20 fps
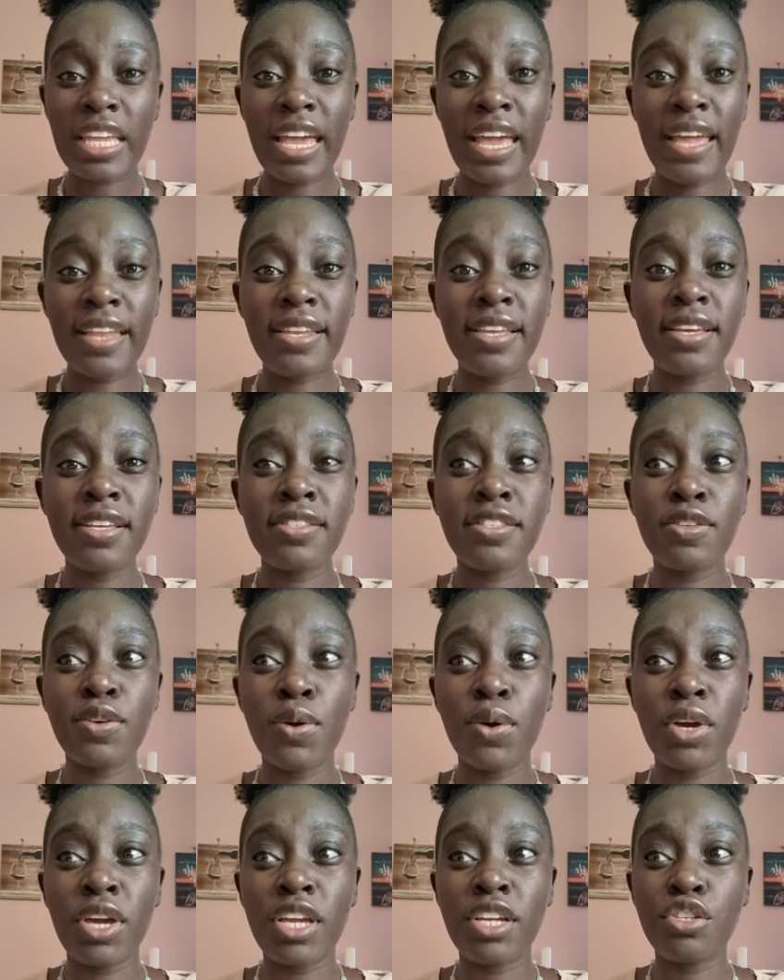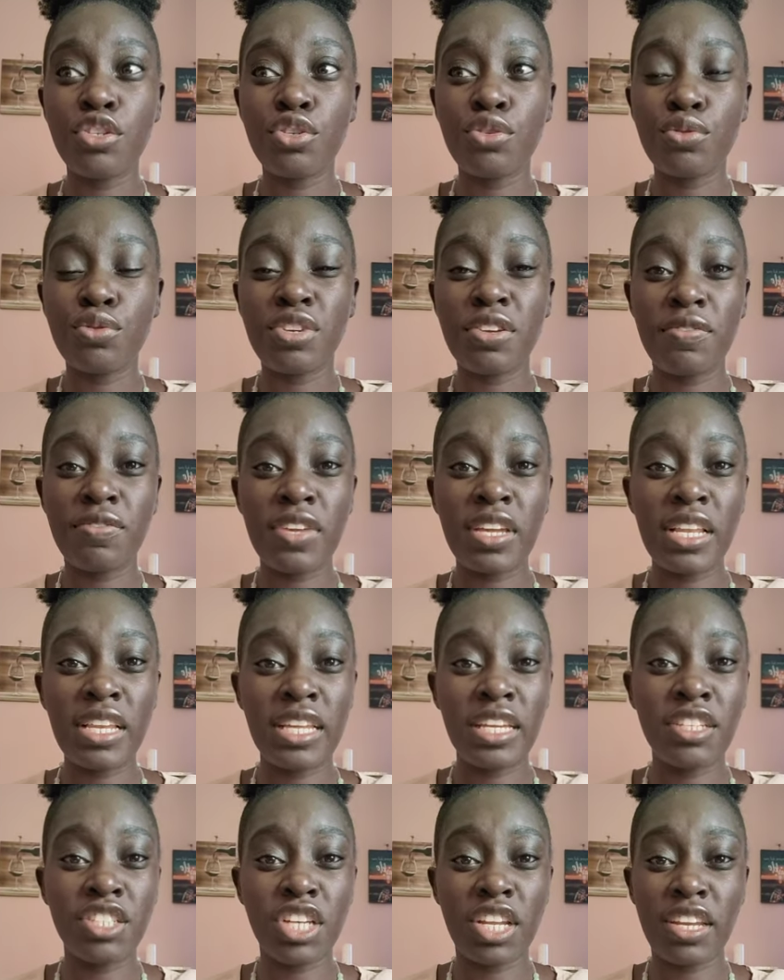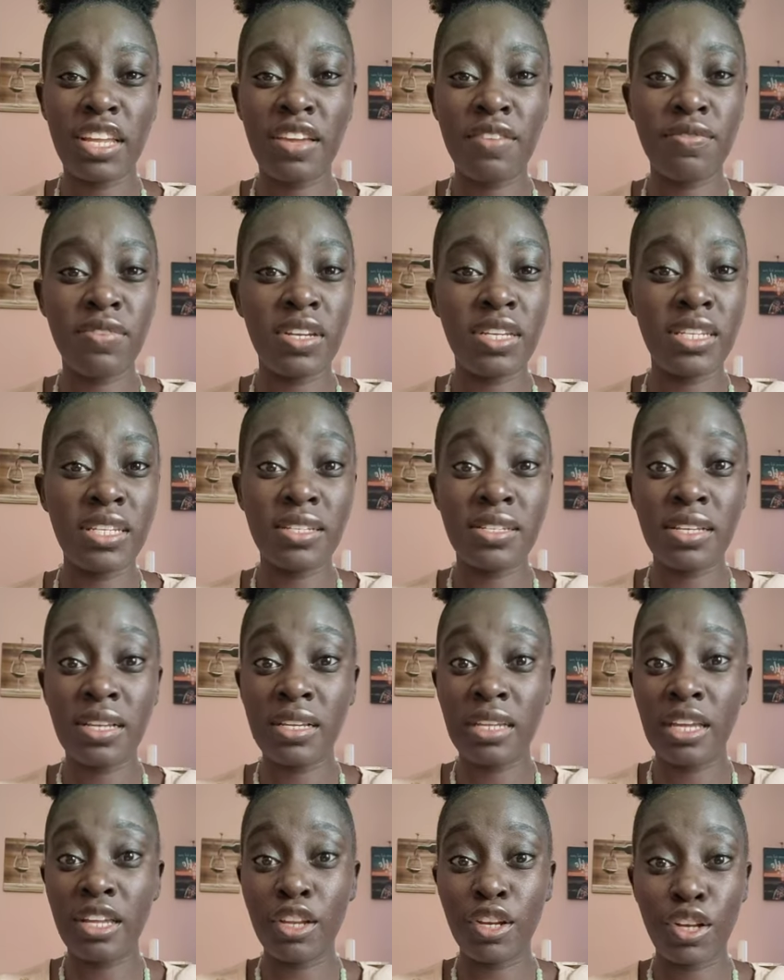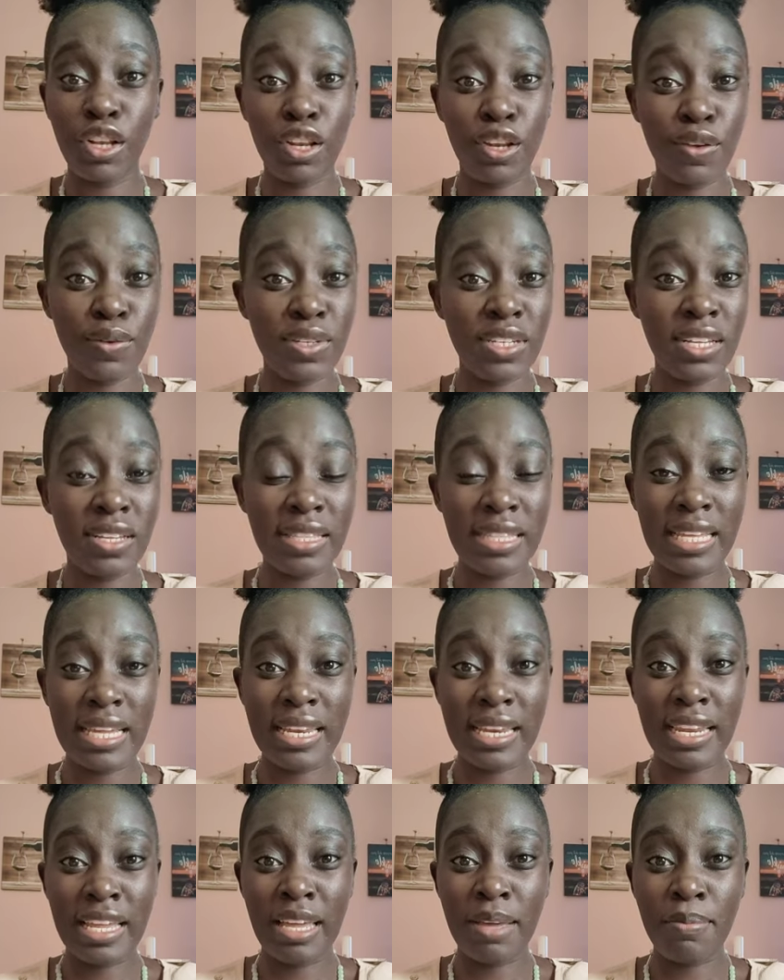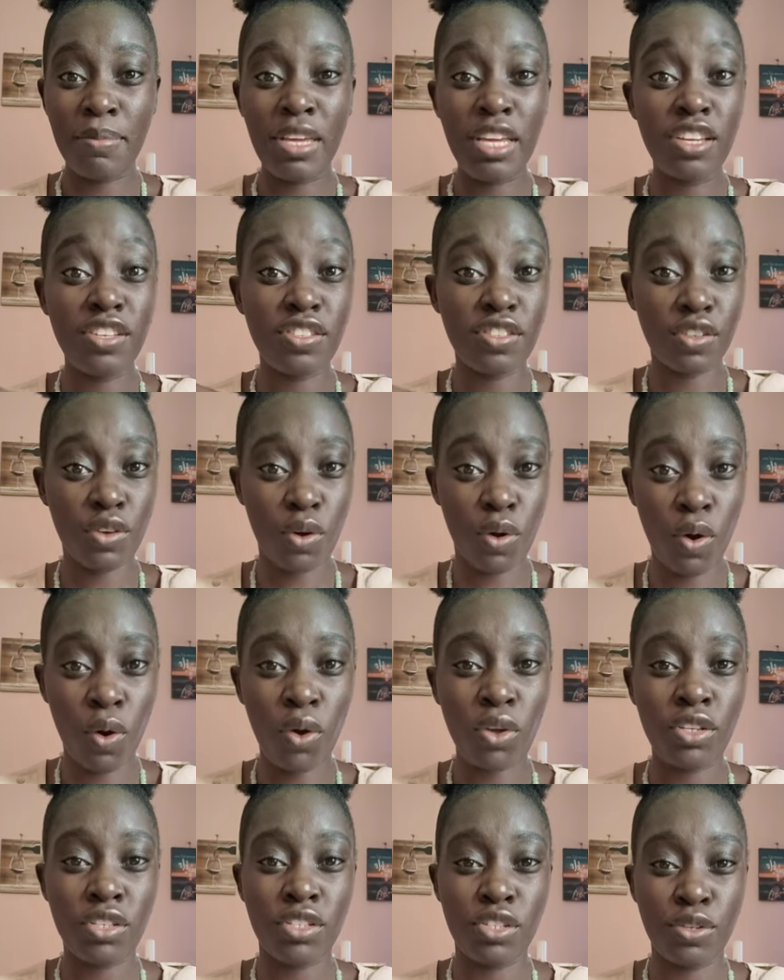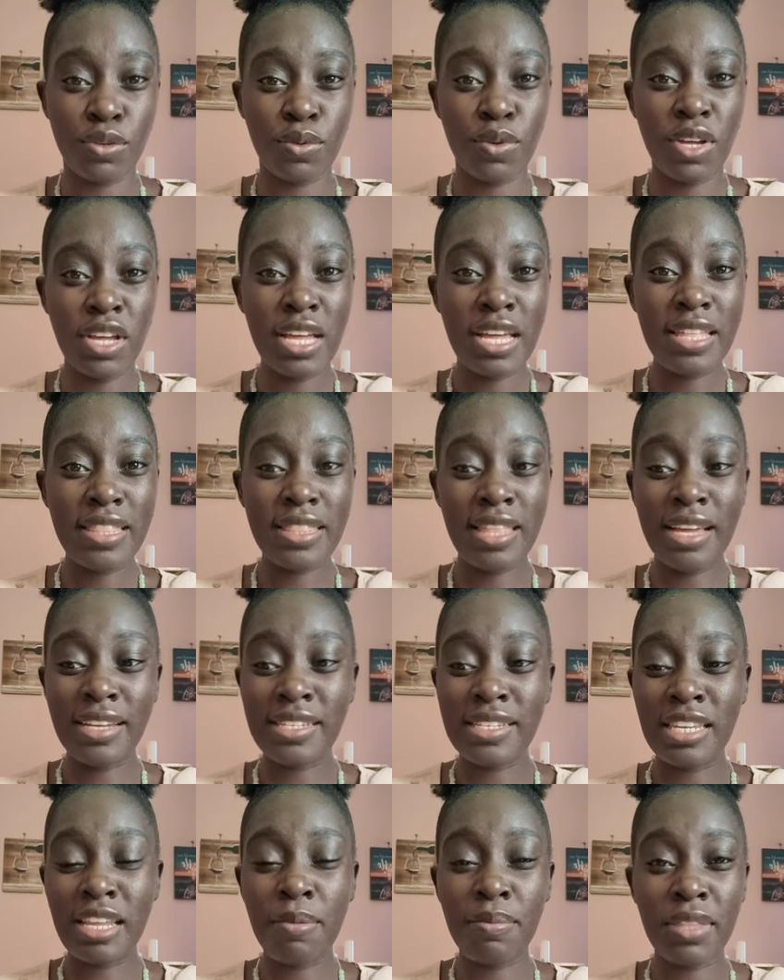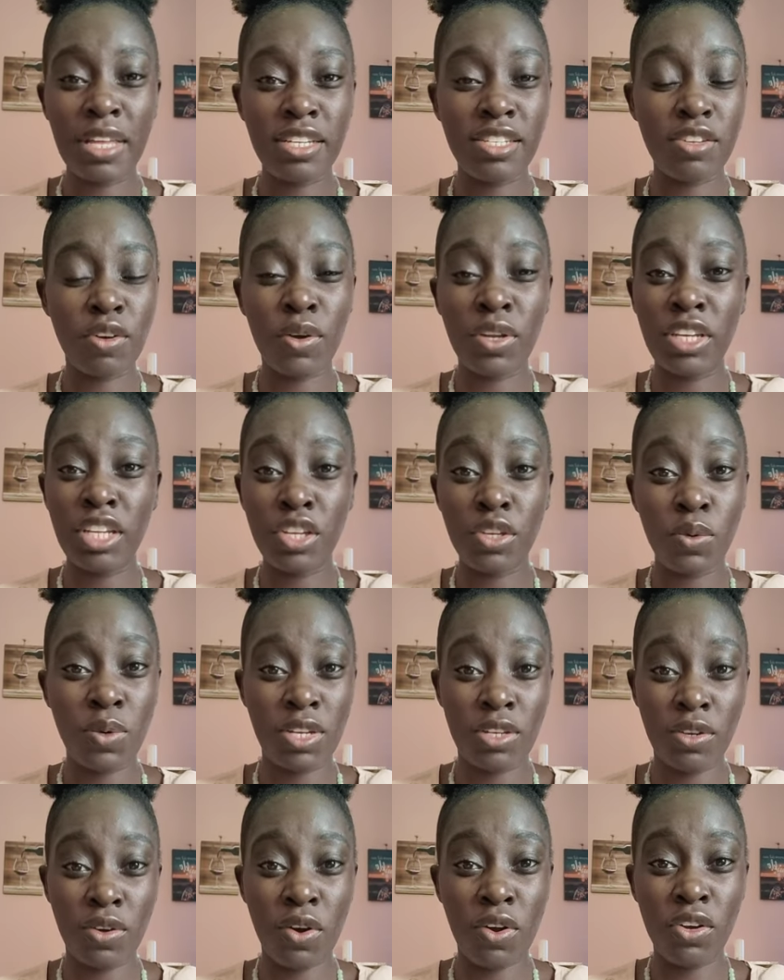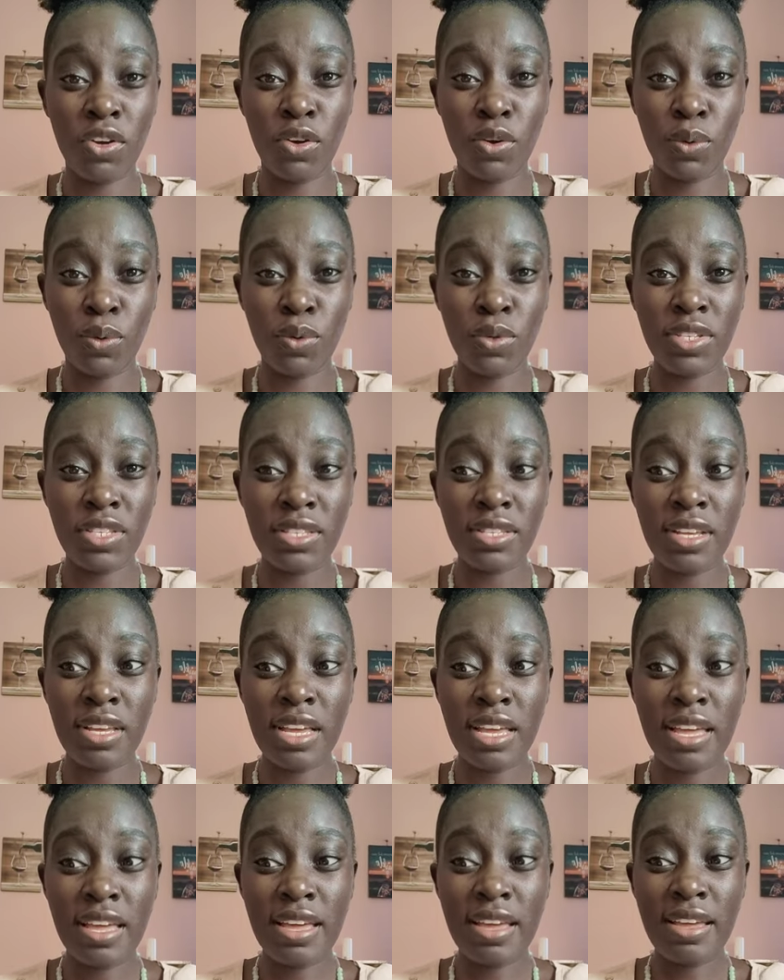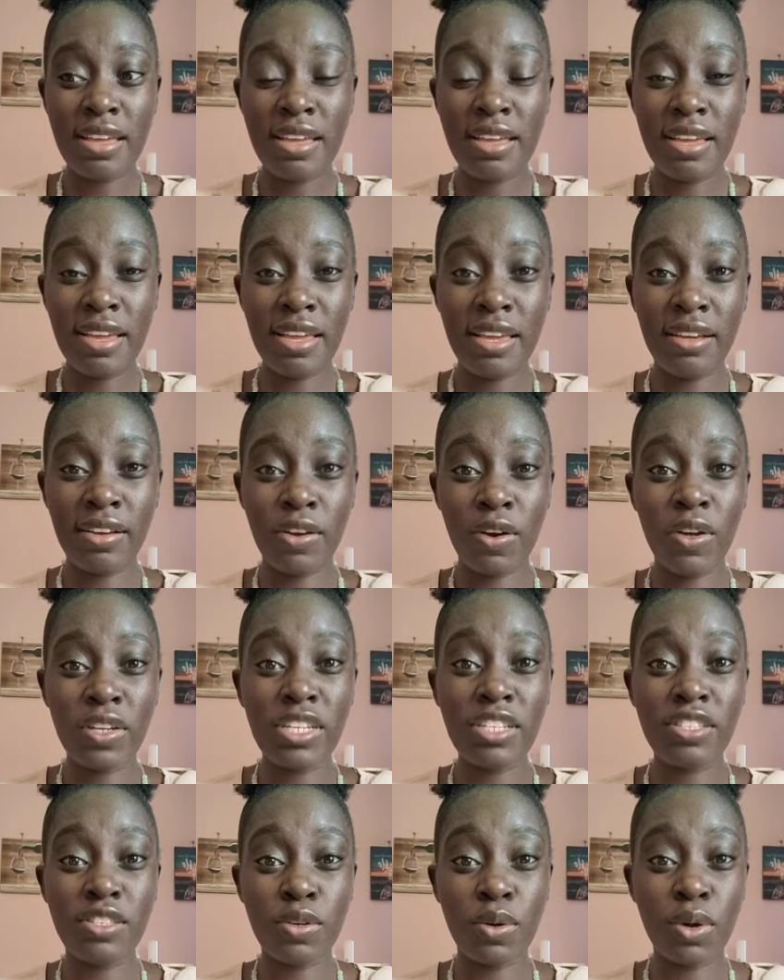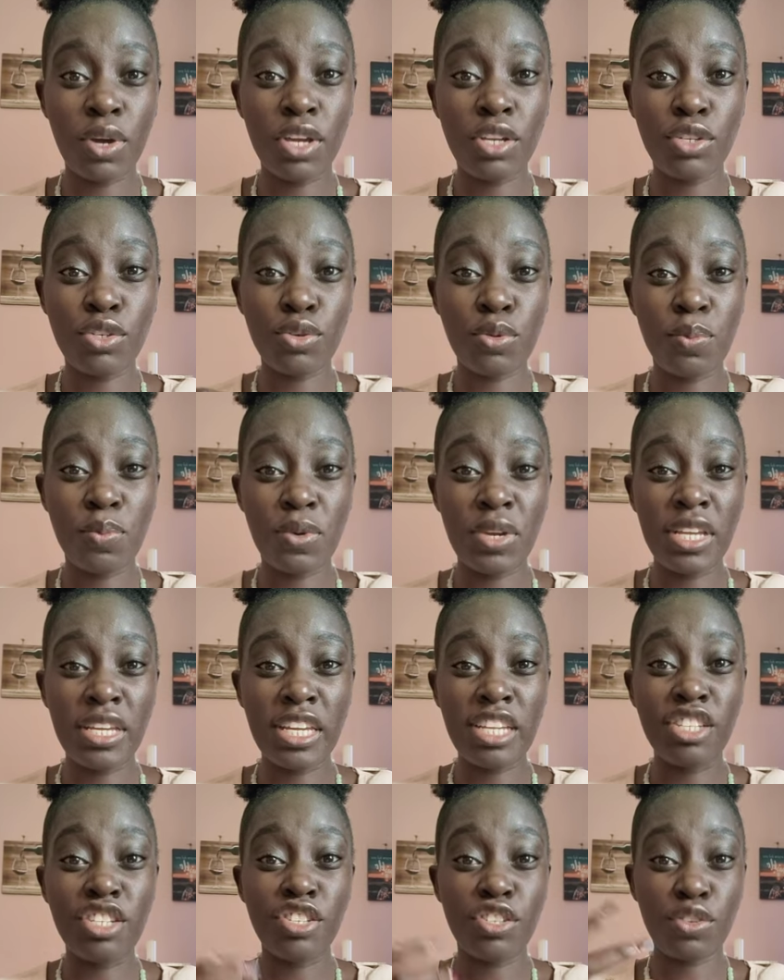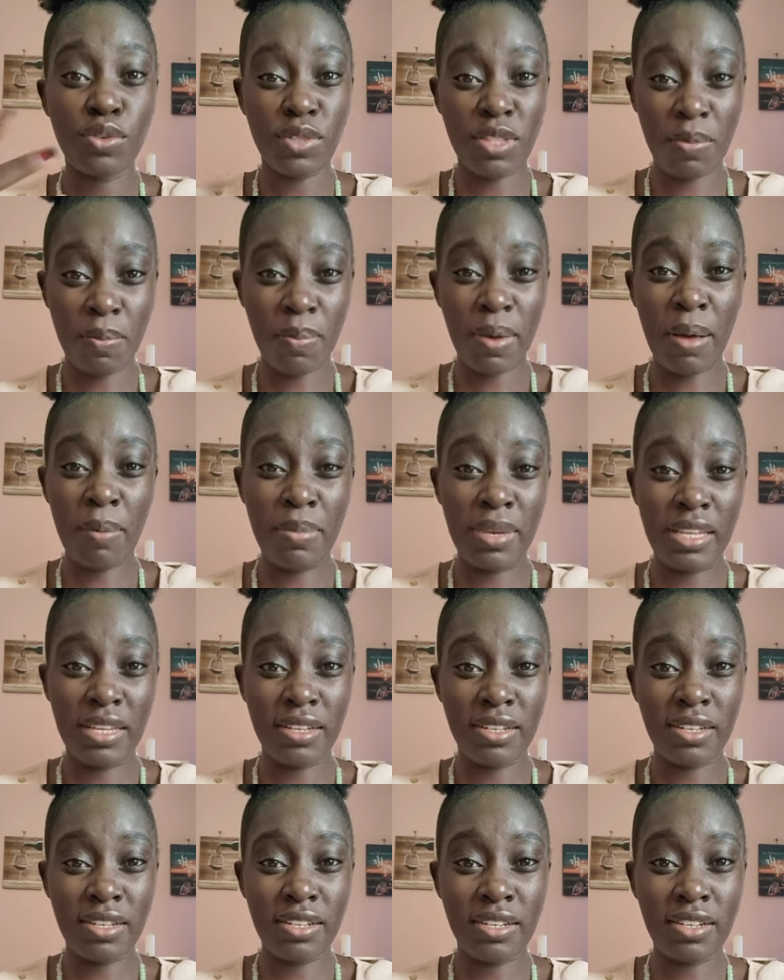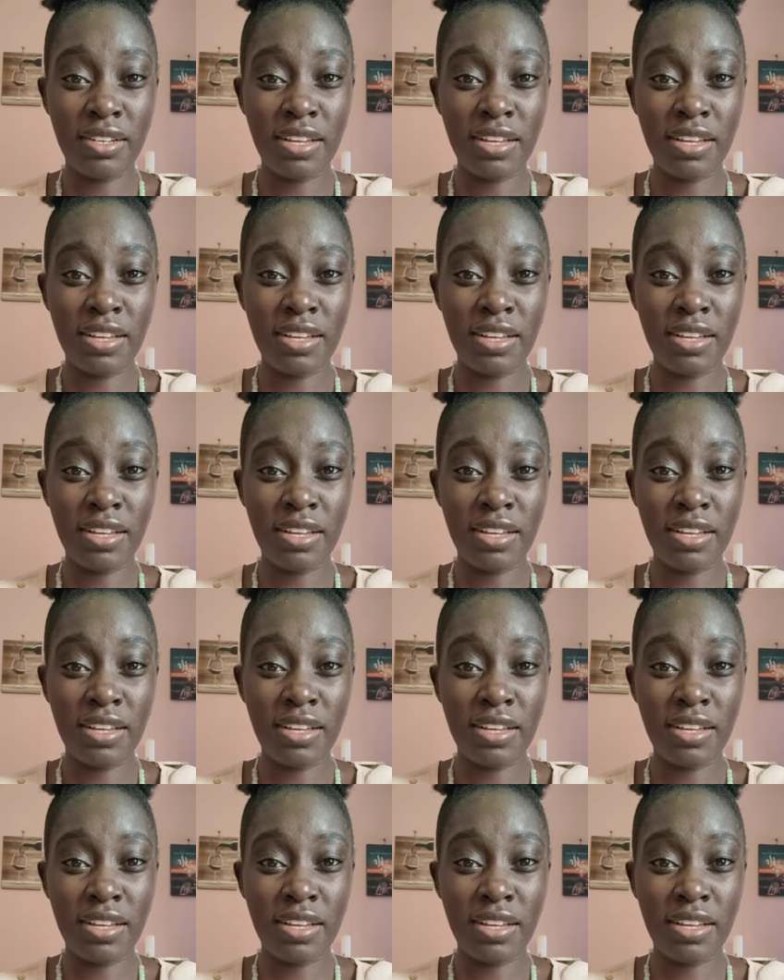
And He's going to reveal each and every detail, including the name He's called you. That name that only you and God knows, God is going to bring it to the public.